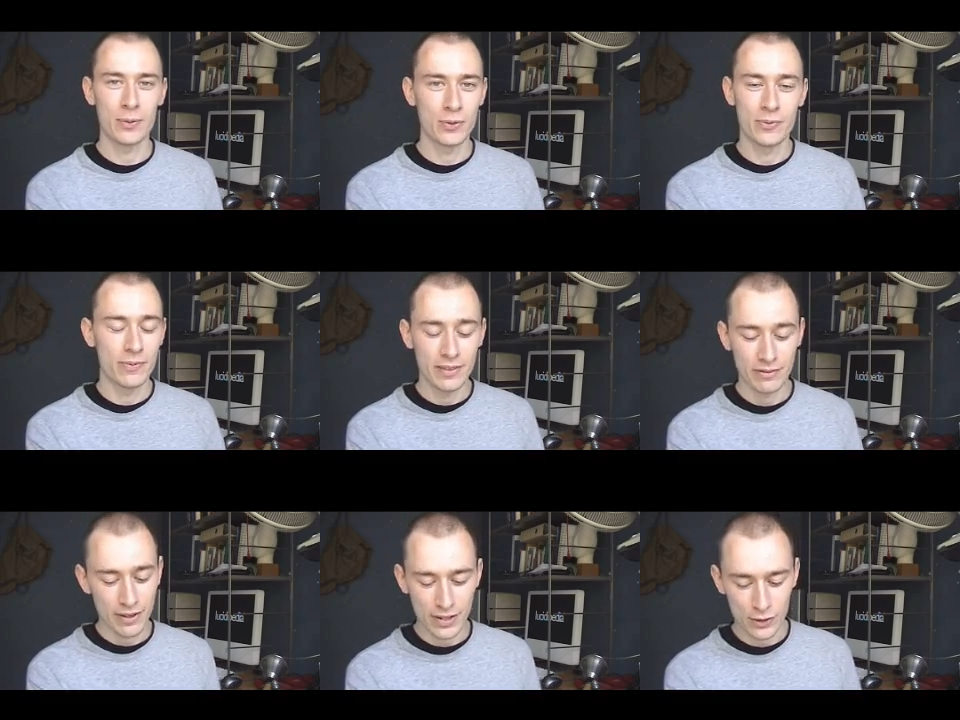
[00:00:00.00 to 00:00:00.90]
It was
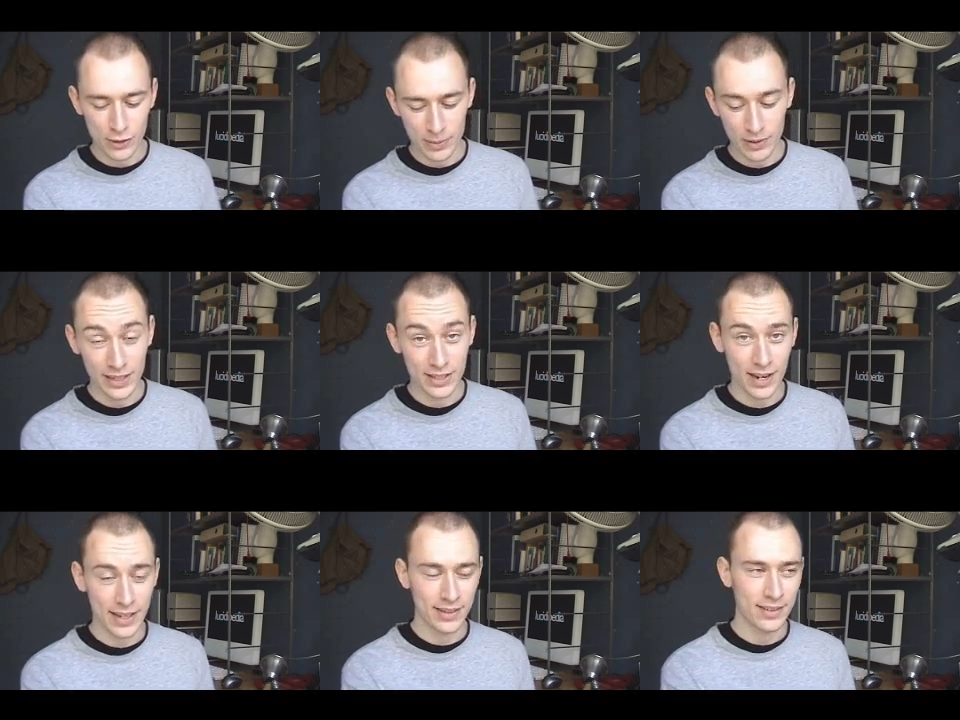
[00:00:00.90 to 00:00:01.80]
very enjoyable,
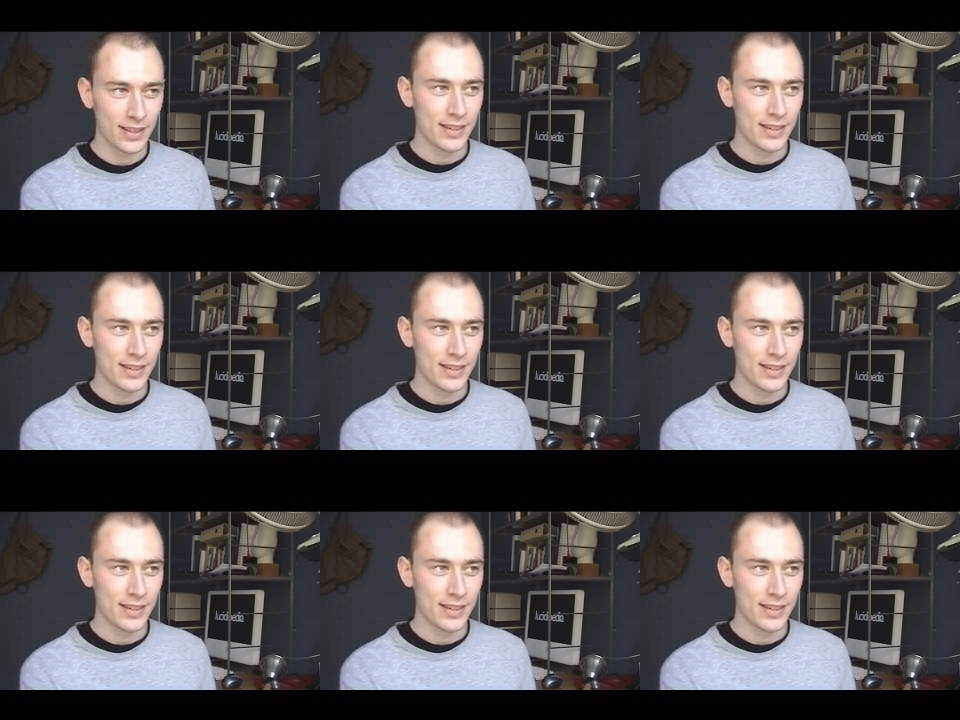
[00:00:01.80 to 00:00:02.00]
exciting.